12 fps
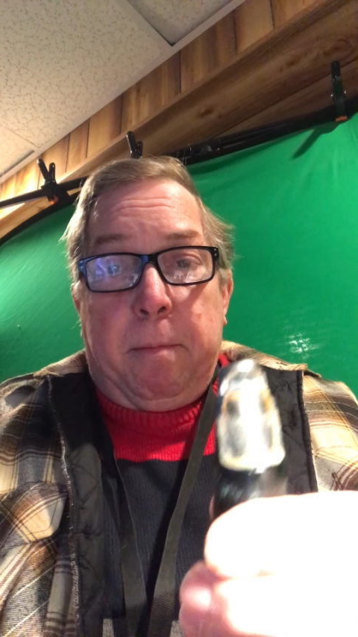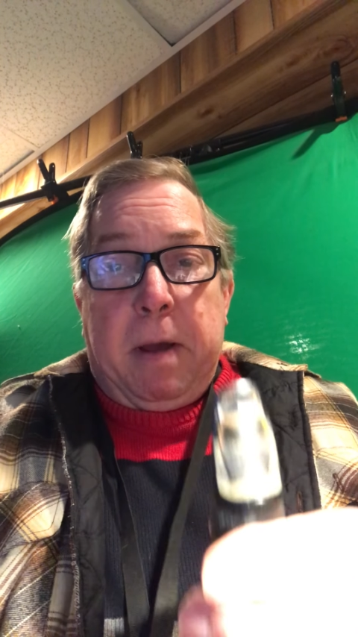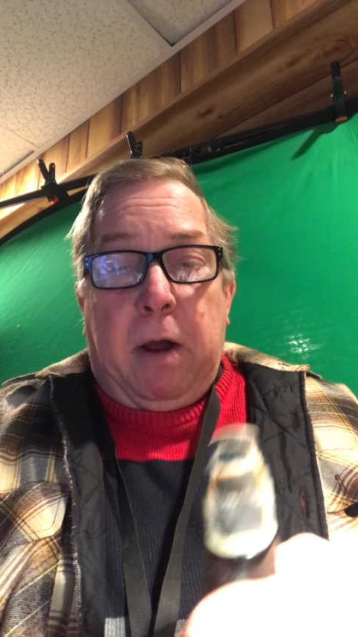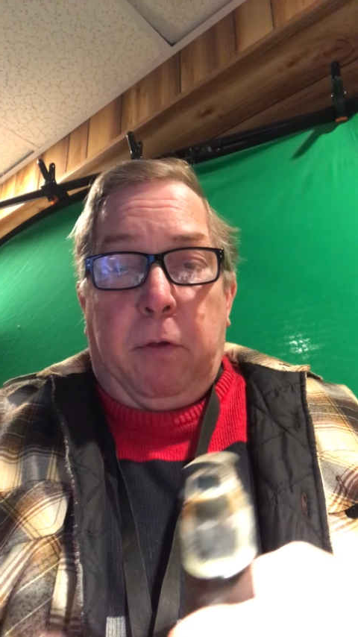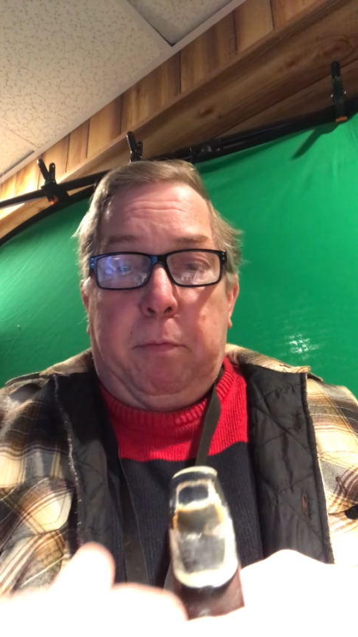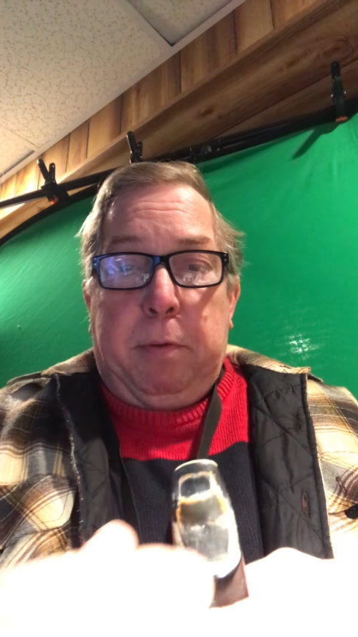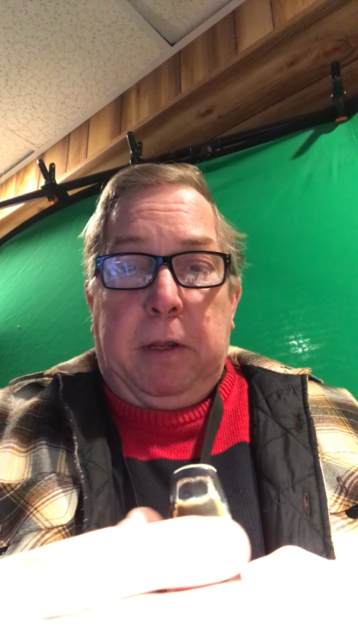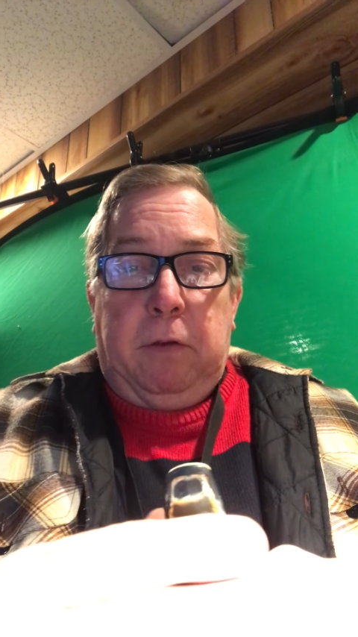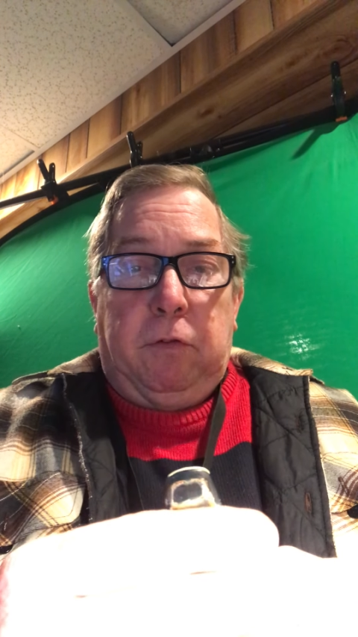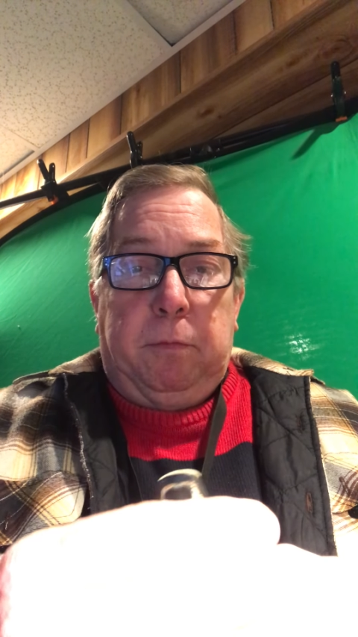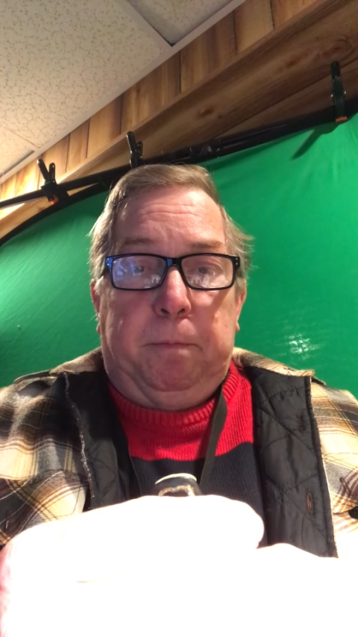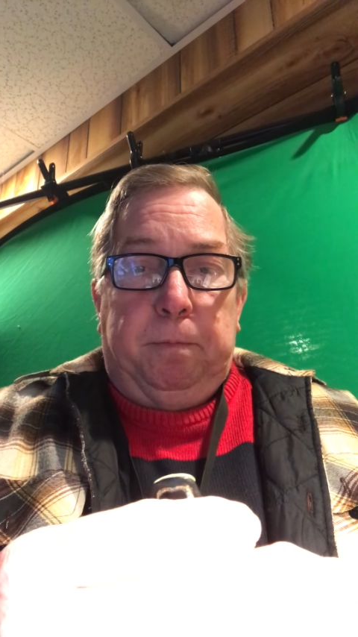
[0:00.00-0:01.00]

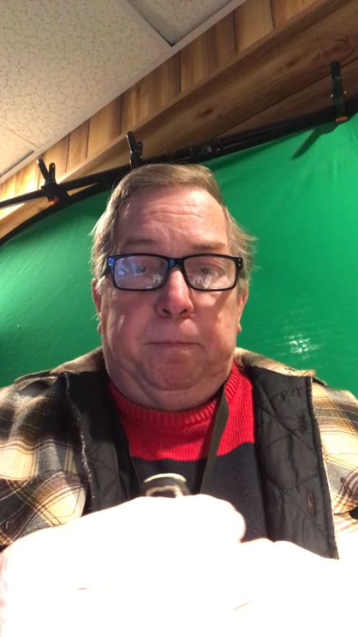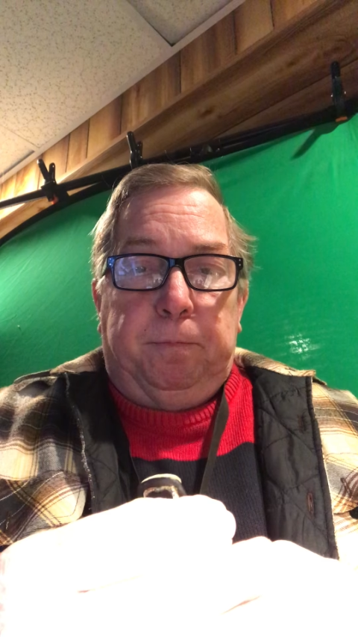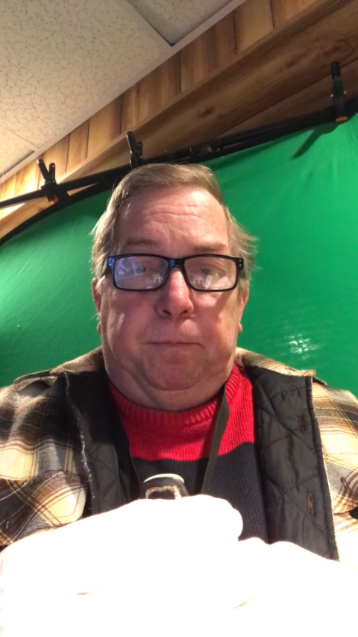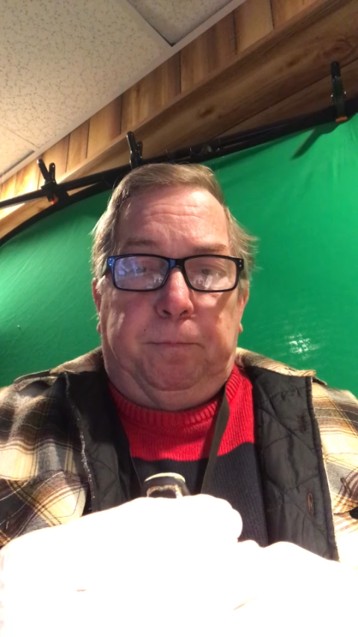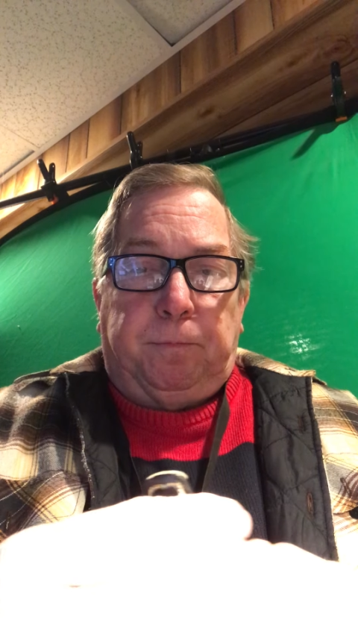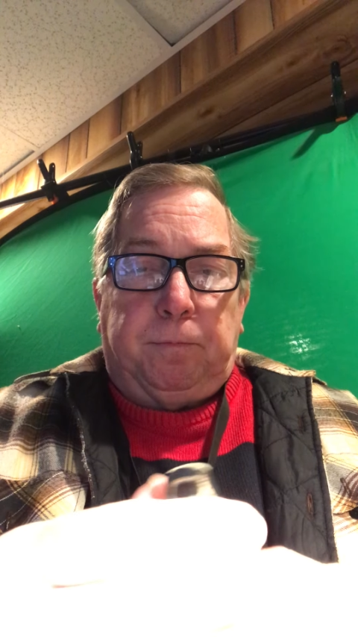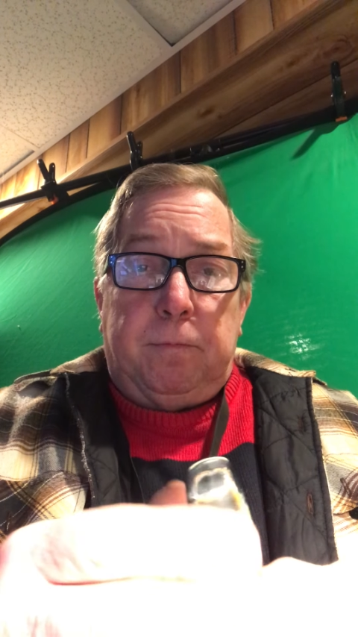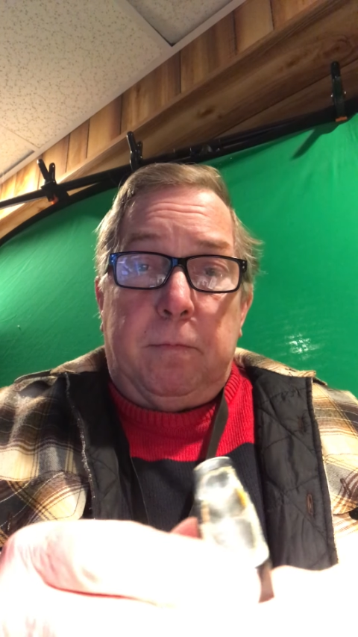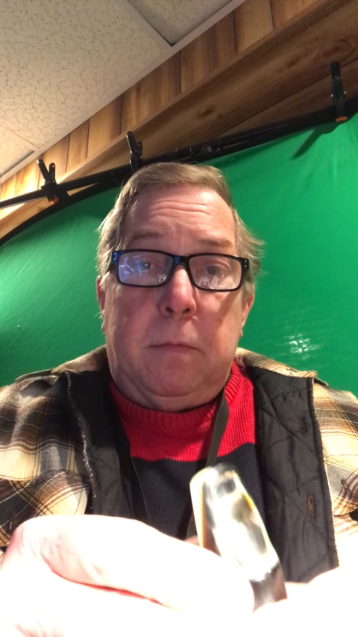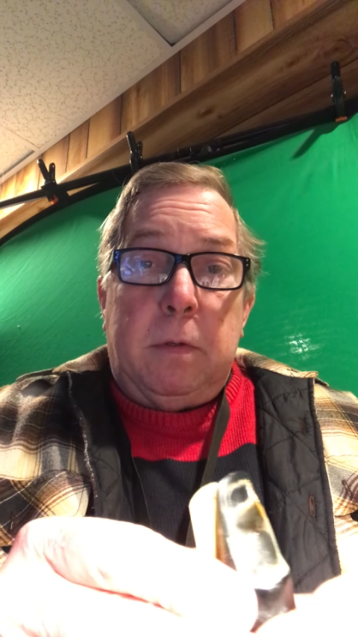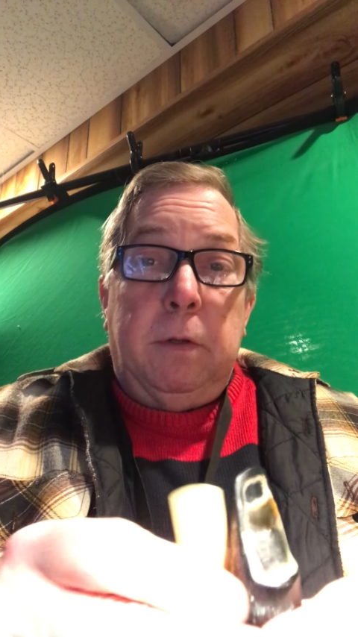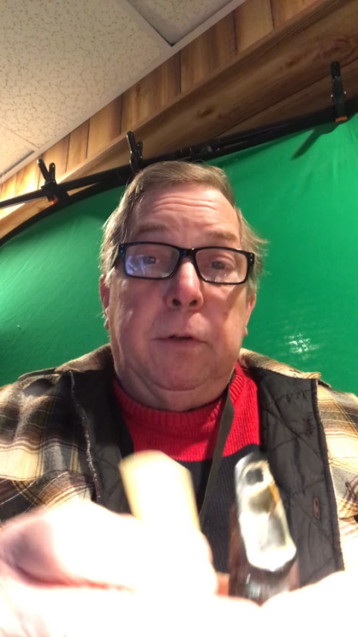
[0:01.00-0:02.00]
mouthpiece.
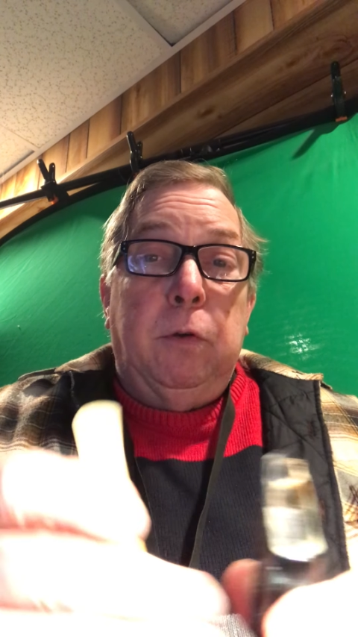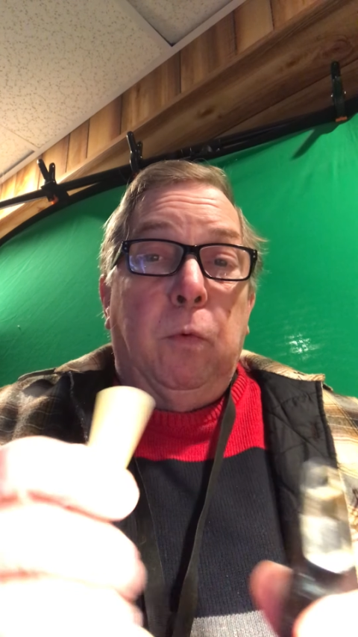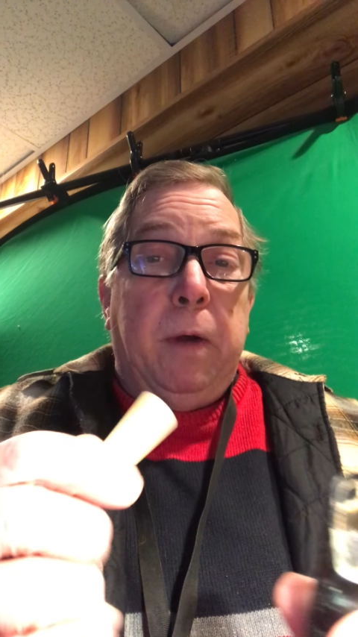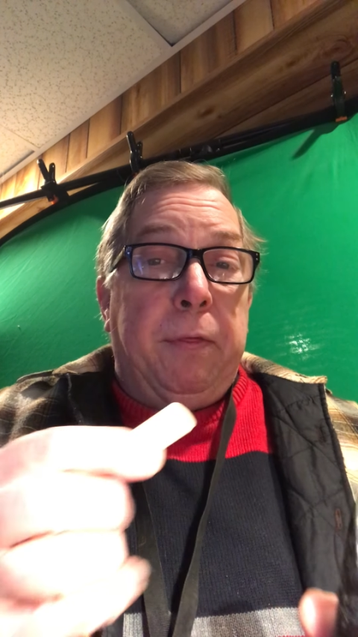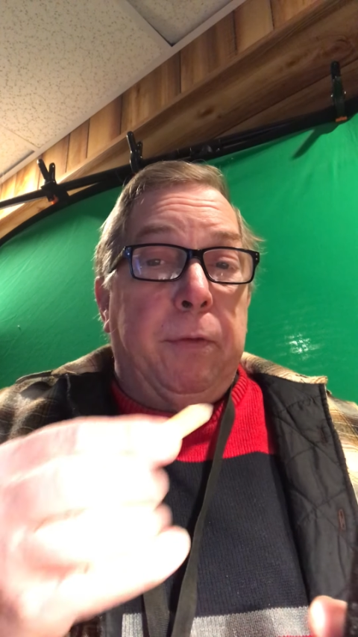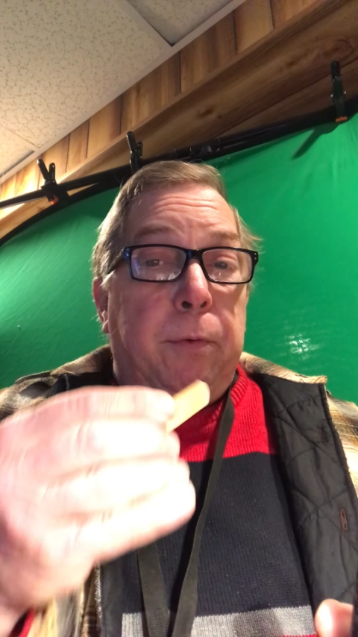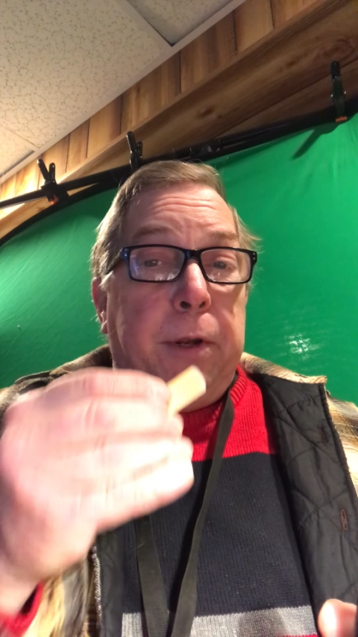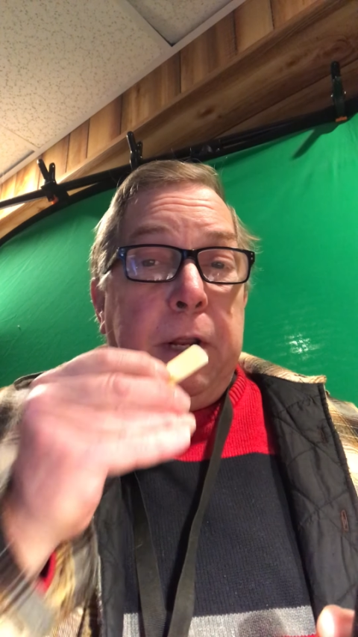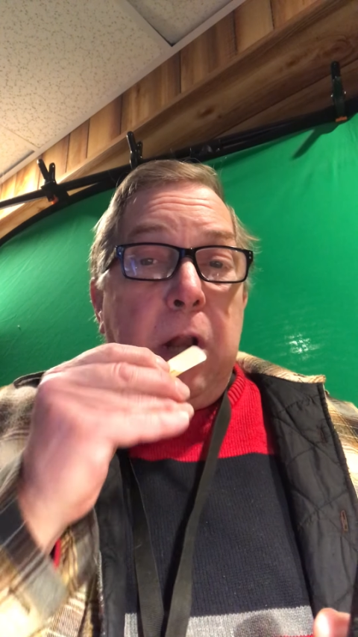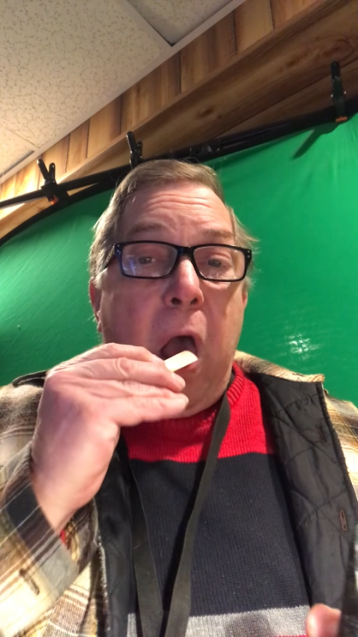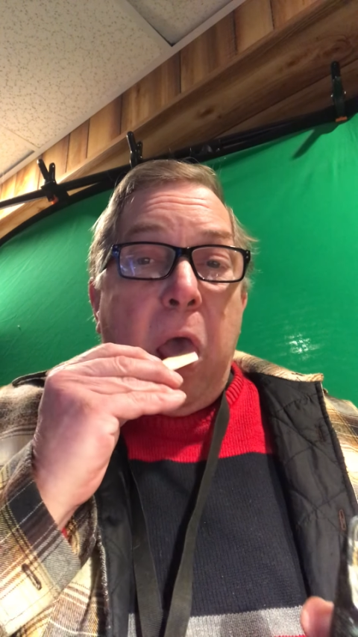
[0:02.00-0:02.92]
You wet the reed,